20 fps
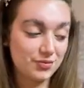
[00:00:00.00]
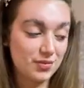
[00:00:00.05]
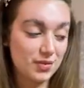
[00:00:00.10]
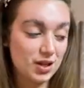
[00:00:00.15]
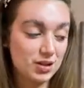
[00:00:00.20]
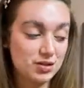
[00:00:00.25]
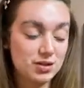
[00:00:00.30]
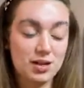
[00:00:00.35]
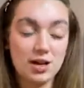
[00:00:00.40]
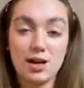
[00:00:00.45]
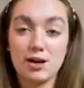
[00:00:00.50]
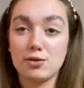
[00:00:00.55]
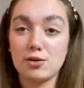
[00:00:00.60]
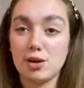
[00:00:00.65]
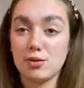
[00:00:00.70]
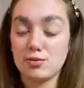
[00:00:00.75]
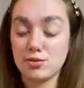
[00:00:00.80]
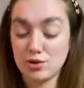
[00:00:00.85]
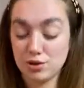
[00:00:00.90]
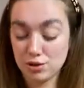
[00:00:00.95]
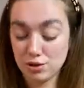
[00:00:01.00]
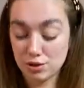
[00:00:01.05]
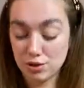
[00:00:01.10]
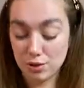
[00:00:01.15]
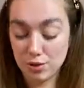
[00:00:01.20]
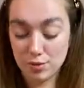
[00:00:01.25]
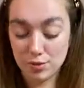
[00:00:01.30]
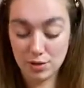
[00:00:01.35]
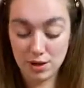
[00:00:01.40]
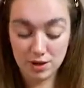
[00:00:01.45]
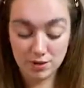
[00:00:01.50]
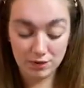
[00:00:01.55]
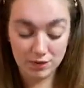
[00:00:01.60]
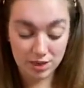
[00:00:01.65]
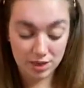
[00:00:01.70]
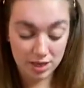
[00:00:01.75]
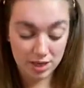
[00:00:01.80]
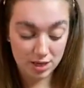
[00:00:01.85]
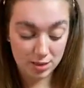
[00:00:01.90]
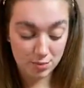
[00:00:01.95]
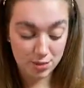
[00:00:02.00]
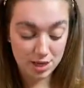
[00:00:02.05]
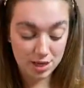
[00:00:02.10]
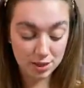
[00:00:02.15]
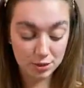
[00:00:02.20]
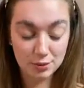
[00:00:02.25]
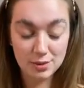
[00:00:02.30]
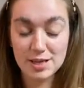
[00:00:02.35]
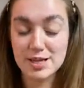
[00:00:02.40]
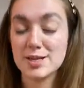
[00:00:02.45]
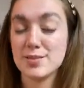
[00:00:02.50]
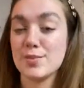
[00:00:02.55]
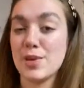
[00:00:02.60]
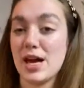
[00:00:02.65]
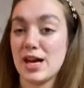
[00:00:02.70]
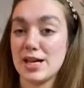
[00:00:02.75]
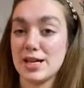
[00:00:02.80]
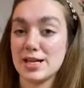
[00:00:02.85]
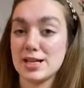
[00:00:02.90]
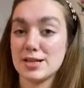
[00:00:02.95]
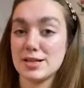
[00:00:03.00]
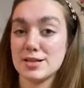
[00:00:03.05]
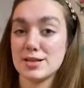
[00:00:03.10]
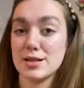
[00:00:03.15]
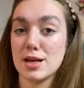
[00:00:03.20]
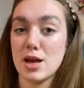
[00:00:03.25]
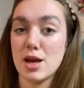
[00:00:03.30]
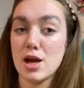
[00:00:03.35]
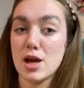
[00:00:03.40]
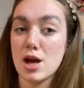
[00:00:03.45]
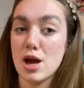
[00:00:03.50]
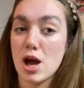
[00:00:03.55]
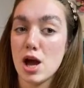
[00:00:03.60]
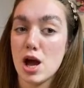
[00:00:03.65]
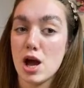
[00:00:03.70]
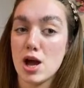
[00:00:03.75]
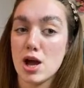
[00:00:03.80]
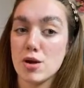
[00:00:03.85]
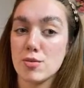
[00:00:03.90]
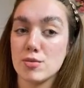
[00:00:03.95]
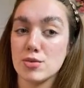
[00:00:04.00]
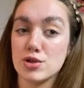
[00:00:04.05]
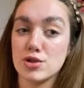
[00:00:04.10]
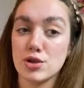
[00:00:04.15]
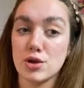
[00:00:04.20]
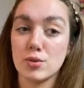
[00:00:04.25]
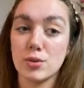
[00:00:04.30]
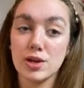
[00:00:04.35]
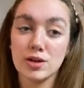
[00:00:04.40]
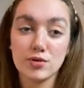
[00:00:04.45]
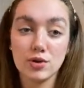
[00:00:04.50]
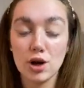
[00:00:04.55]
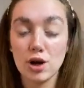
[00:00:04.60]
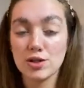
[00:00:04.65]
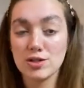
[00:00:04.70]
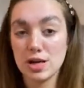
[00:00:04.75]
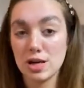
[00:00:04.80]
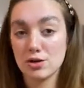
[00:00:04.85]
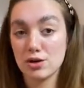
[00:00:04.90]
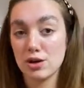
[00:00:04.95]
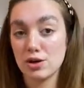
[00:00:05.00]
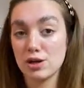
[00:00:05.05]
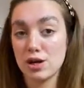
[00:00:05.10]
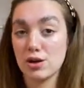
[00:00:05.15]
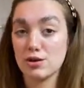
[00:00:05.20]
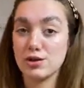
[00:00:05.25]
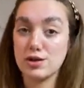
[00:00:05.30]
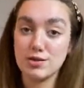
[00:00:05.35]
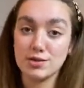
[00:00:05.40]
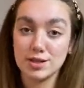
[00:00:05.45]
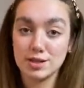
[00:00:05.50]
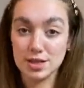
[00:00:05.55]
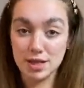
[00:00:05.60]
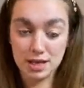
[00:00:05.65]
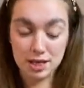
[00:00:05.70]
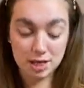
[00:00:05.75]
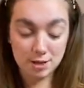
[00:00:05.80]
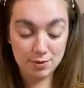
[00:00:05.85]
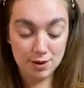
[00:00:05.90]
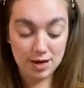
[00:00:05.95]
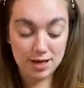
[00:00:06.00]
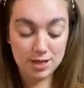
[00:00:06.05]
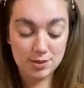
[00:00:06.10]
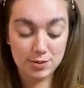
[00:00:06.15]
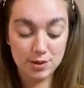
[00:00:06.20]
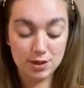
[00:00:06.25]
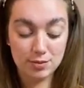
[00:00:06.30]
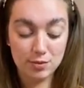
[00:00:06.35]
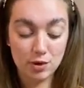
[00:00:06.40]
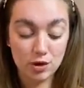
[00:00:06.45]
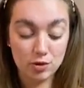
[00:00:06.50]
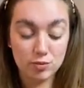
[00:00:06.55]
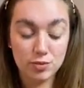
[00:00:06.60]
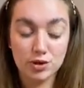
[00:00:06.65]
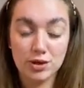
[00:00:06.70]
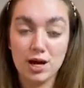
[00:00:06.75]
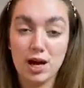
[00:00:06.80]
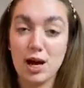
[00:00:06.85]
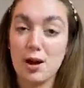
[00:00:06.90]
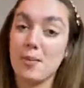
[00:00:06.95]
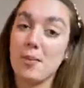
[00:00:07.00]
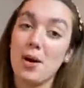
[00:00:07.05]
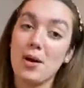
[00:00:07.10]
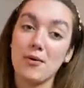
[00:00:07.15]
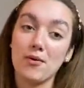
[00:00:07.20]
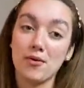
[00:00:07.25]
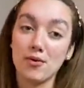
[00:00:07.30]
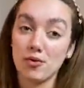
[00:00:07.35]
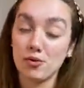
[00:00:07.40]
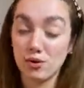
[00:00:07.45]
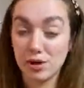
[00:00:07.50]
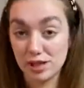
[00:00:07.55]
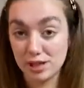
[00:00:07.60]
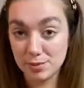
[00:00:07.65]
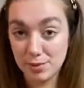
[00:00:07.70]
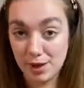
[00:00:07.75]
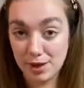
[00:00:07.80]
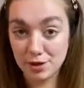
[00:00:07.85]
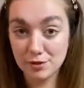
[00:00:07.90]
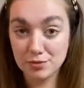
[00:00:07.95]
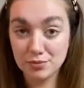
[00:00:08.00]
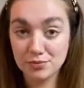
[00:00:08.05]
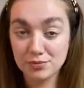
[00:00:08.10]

So now I'm just going to go in with the Plouise base. So when I've got a tan on, I'll use a darker base, but at the moment I'm really pale.